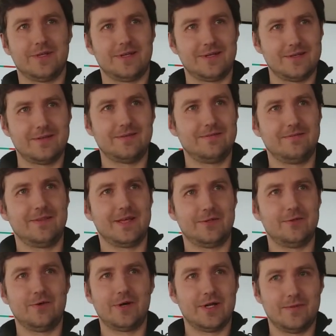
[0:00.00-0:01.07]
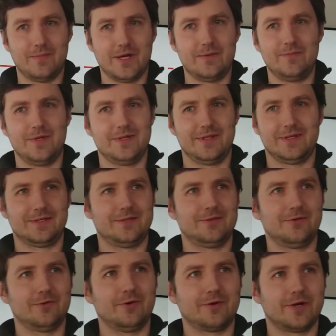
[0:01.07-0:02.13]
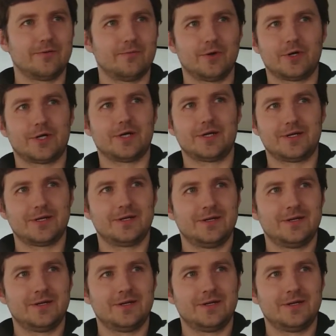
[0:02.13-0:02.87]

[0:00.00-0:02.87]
like that URL might be like no longer working.